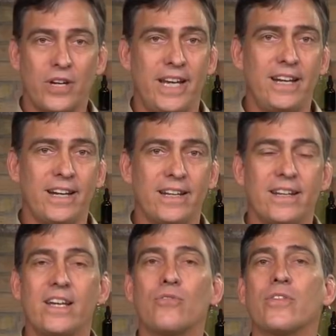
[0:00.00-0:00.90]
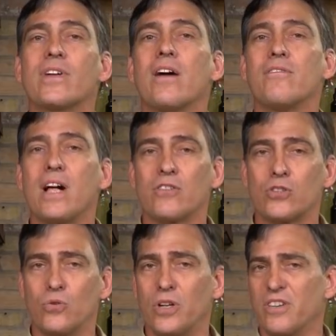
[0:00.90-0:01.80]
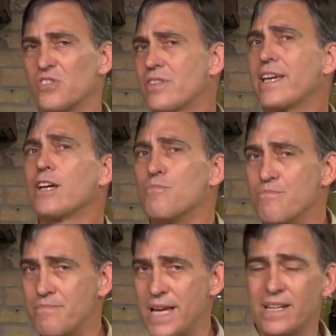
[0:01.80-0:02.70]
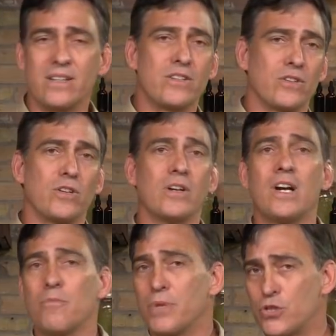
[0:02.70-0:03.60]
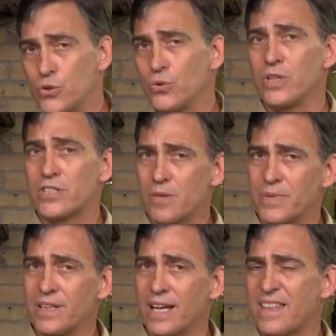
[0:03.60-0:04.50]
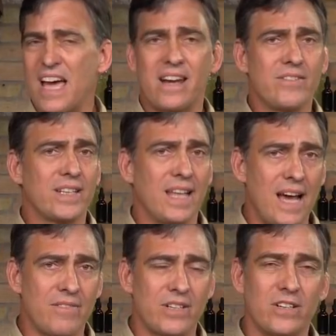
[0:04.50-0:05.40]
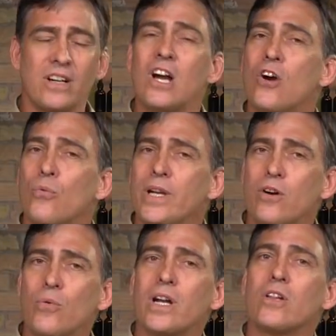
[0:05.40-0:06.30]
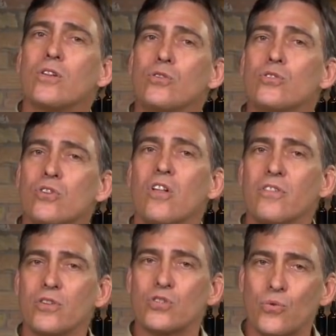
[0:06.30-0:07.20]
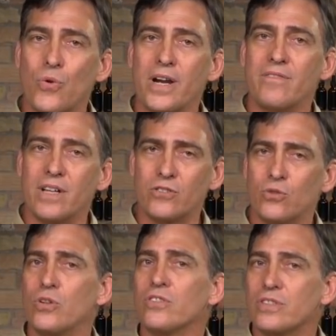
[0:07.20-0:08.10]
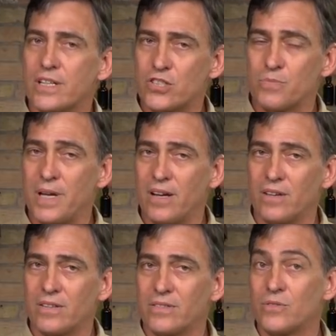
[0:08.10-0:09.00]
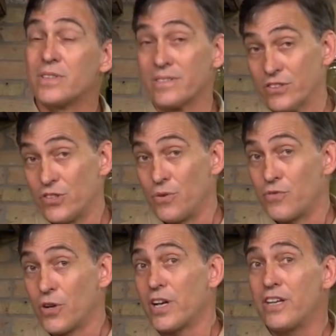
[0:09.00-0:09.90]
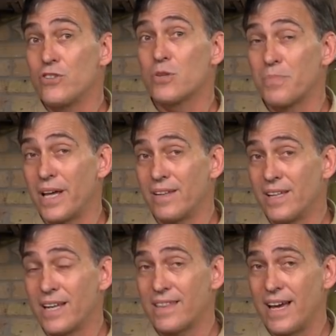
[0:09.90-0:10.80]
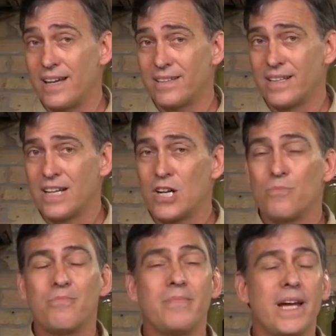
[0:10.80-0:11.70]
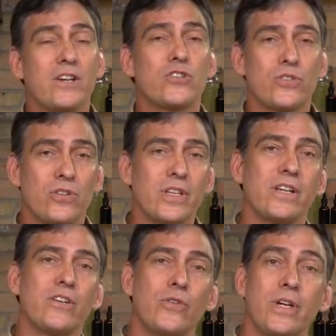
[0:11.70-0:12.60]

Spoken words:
heating it if we've got volatile oils. Think mint or patchouli, something like that, even lavender. We don't want to lose all of those great volatile oils that smell. So if we're going to use a plant like that, make sure that you